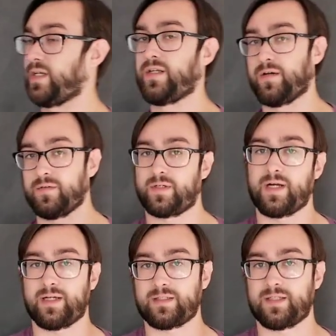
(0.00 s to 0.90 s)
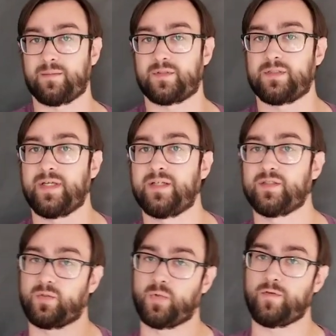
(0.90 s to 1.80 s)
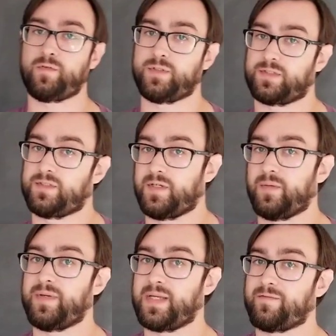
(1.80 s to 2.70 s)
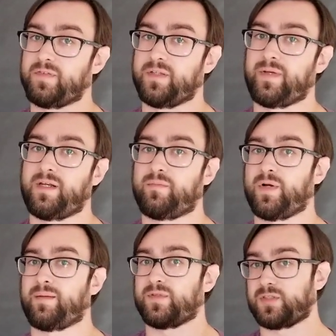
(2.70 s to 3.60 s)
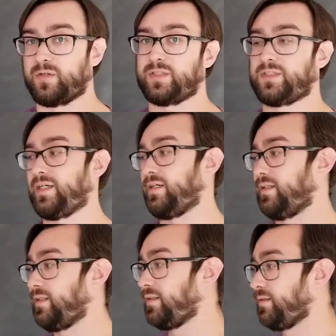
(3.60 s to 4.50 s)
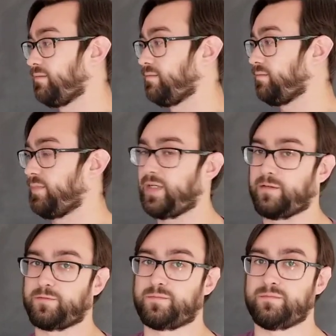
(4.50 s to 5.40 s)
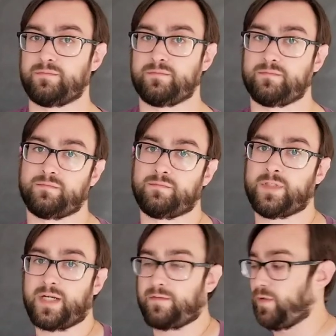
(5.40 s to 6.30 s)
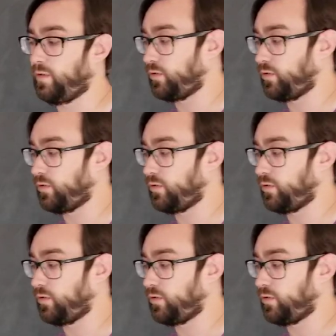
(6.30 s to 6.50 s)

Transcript: another concept that is equivalent to there being infinitely many primes. So it's a bit of jack of all